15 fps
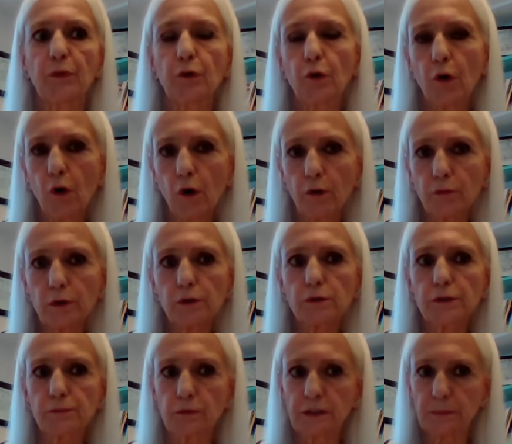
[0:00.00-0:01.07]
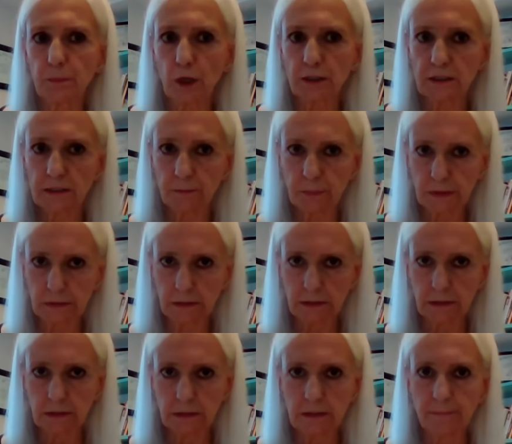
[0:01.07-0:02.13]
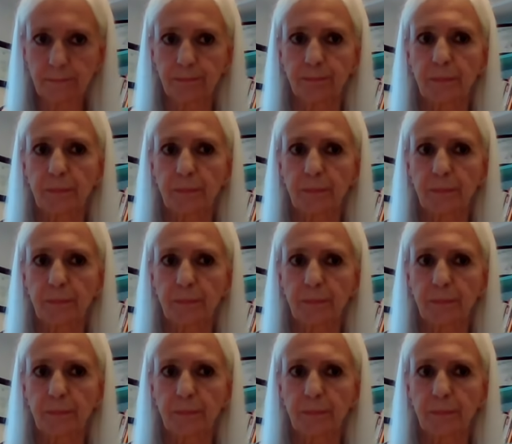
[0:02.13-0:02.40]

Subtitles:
The coroner's responsibility